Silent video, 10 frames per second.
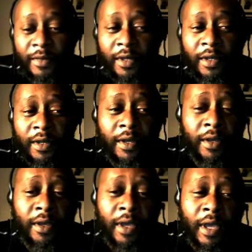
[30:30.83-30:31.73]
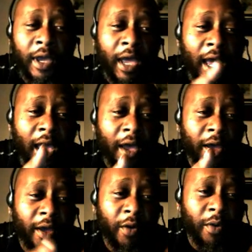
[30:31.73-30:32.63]
One thing about oral
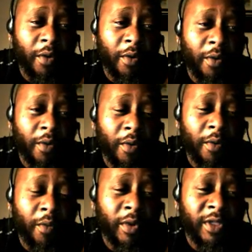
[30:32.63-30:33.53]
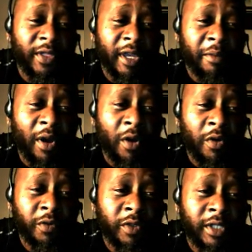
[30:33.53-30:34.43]
sex, when I was a kid,
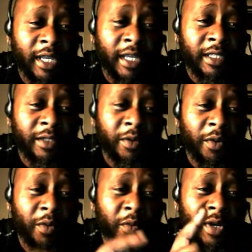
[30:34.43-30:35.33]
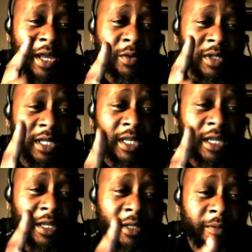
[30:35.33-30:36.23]
and the first
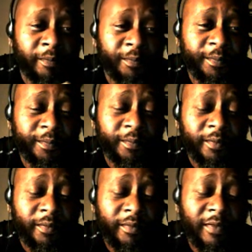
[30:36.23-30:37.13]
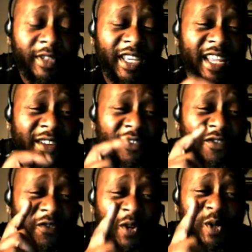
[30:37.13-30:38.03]
time I heard
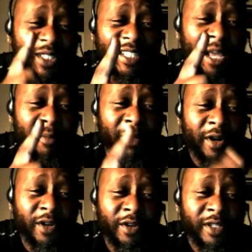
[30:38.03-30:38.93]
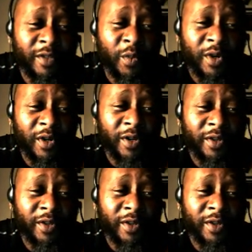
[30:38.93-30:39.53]
the term oral sex,